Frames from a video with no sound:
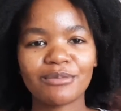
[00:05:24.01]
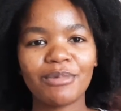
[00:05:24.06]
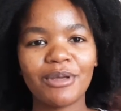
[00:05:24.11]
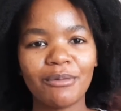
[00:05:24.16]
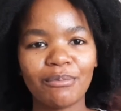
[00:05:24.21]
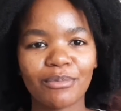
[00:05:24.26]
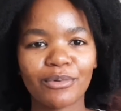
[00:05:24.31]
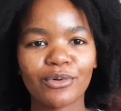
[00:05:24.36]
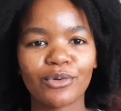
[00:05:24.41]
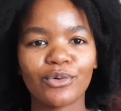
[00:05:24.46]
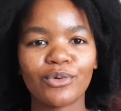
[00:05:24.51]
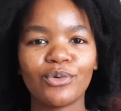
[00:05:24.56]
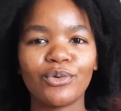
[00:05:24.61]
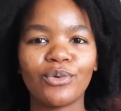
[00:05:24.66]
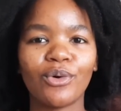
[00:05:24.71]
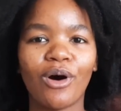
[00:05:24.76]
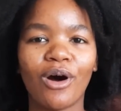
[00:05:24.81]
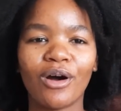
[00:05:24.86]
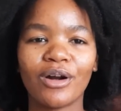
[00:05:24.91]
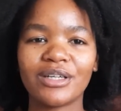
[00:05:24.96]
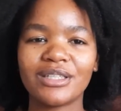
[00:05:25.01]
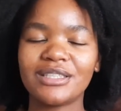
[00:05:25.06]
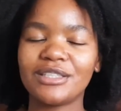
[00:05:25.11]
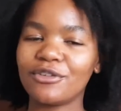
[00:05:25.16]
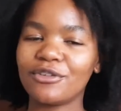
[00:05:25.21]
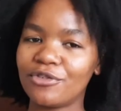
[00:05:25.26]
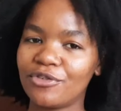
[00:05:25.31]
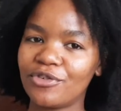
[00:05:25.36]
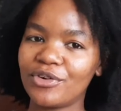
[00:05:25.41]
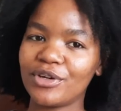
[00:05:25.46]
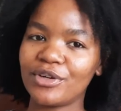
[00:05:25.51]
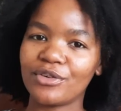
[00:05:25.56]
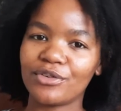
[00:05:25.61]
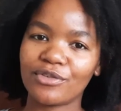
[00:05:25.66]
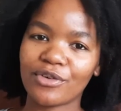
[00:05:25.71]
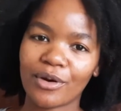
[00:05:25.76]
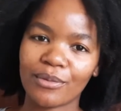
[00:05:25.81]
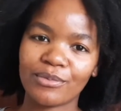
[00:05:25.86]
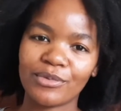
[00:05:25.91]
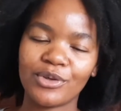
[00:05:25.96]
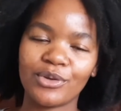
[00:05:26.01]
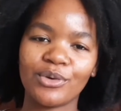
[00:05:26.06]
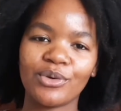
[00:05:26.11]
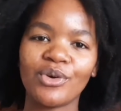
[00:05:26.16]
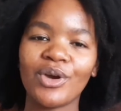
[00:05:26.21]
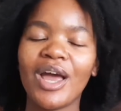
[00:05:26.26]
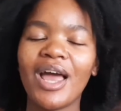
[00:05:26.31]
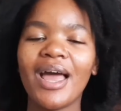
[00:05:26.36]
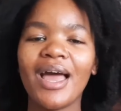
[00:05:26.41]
people who are different from you,